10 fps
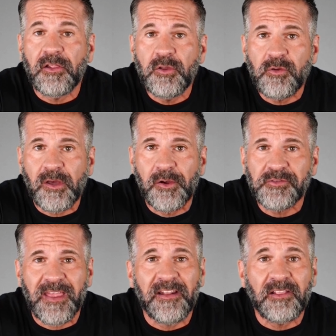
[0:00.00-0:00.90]

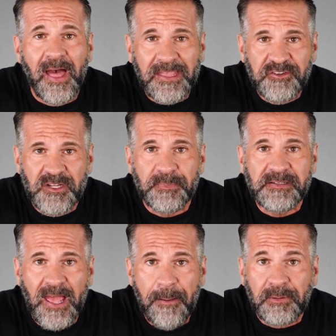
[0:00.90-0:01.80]
glucose, and glycogen
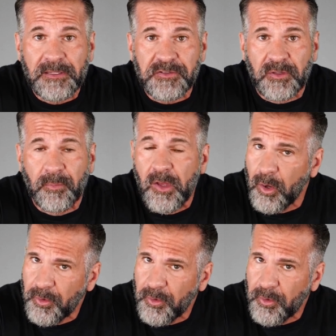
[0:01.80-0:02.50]
metabolism,